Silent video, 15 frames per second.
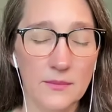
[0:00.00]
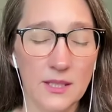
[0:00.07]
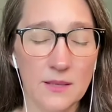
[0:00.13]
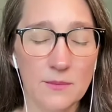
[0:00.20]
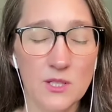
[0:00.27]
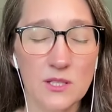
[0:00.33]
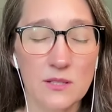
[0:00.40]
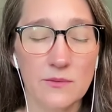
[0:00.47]
And
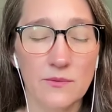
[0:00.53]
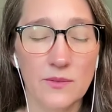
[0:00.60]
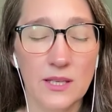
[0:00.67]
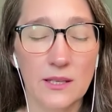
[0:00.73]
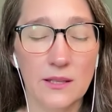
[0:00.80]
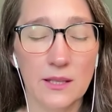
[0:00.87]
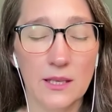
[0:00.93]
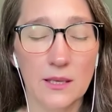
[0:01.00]
I'm just
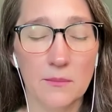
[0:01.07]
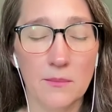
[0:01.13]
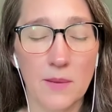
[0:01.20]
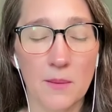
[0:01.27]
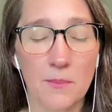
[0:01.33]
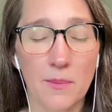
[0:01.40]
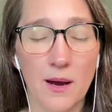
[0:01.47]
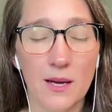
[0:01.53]
feeling
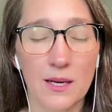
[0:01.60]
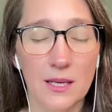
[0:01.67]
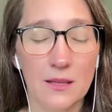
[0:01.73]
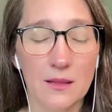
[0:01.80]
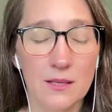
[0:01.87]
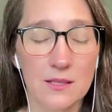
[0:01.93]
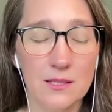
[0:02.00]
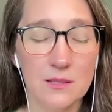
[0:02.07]
my body
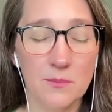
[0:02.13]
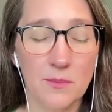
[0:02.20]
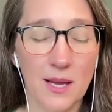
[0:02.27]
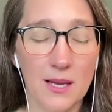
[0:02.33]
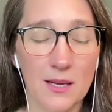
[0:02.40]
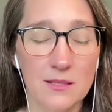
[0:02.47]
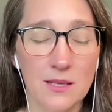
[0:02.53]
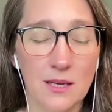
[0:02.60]
in this
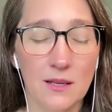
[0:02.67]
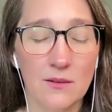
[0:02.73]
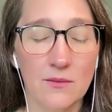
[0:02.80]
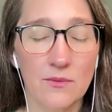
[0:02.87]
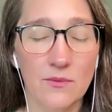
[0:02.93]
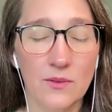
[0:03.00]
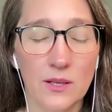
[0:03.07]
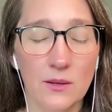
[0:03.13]
space. I can
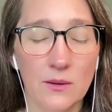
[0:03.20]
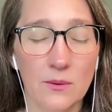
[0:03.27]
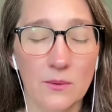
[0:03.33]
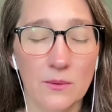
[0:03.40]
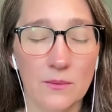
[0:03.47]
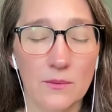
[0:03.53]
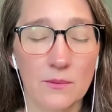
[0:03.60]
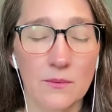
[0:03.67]

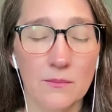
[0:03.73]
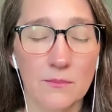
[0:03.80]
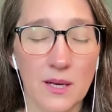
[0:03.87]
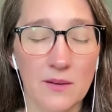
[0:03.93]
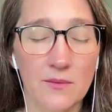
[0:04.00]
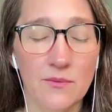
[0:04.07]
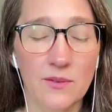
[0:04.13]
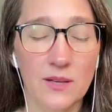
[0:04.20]
feel
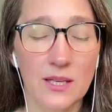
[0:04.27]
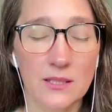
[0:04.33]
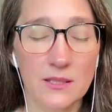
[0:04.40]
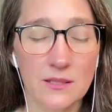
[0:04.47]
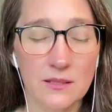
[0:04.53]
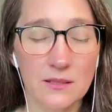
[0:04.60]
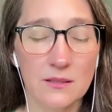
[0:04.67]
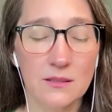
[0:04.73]
my
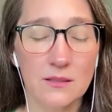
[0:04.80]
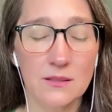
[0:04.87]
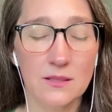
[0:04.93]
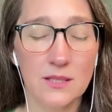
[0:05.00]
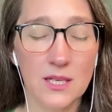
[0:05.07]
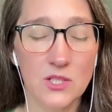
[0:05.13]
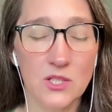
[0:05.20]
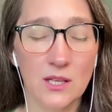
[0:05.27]
feet
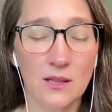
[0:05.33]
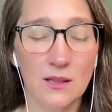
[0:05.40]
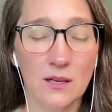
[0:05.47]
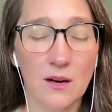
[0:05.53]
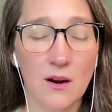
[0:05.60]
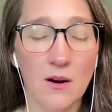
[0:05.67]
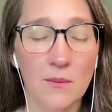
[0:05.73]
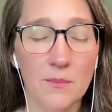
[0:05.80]
touching
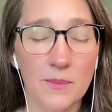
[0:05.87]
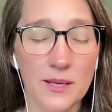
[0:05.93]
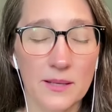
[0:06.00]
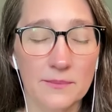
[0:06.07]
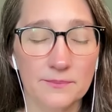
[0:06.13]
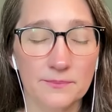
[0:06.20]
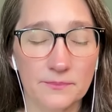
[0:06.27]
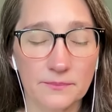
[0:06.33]
the
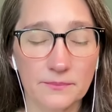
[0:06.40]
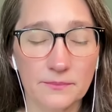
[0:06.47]
carpet.